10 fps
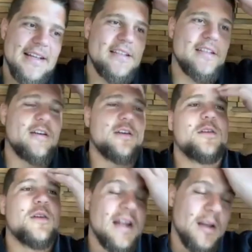
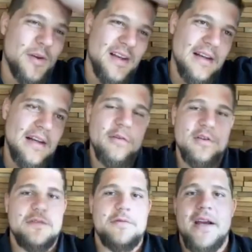So, and then we didn't have
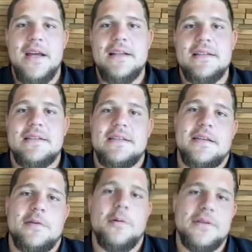lots of
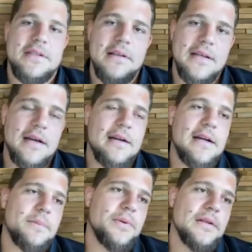friends. We were still a young
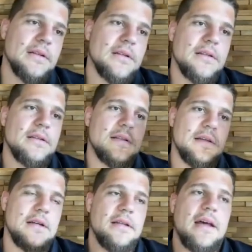couple,
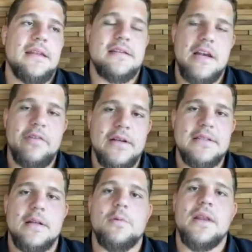and the other South
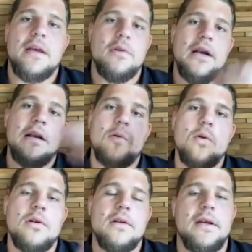Africans that were there were really
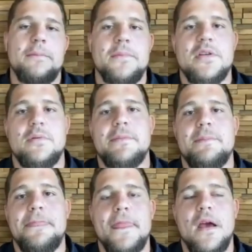old. So
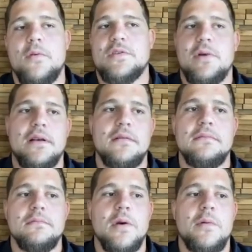
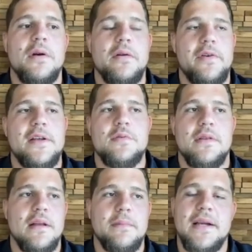we were friends
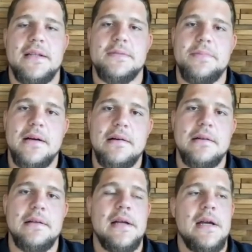with Albertus Buckle,